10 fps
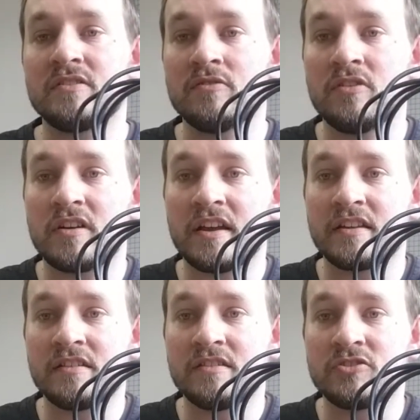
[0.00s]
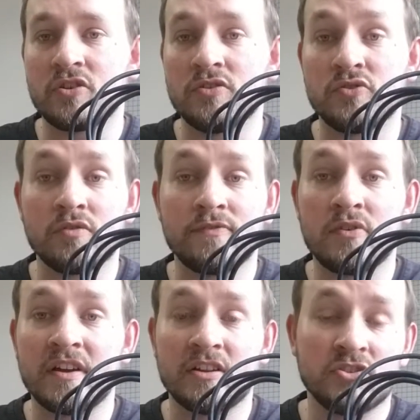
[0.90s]
Oh, look, I can charge your
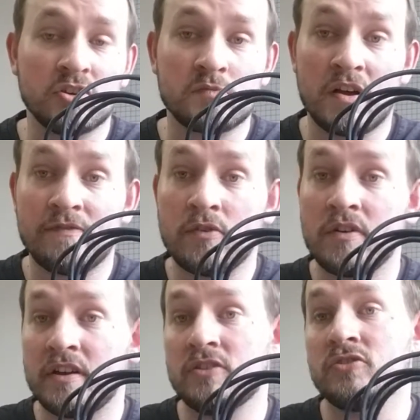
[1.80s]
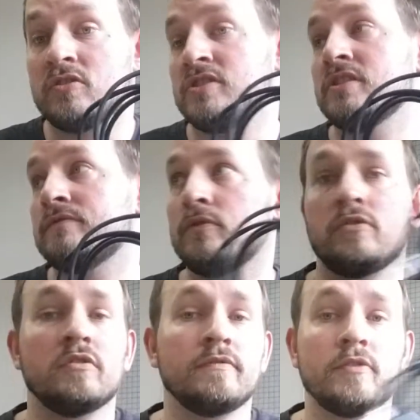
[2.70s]
phone, I can charge my phone, I can charge his
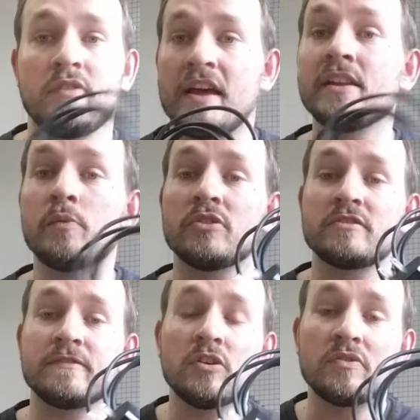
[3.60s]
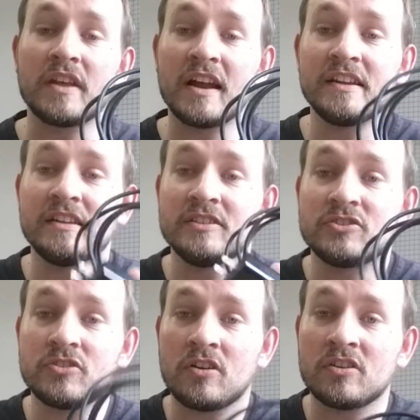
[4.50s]
phone, her phone, anyone's phone that I need to
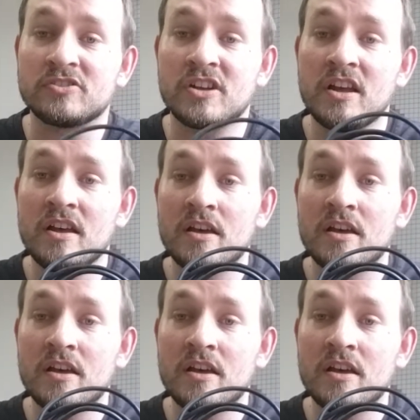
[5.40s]
charge,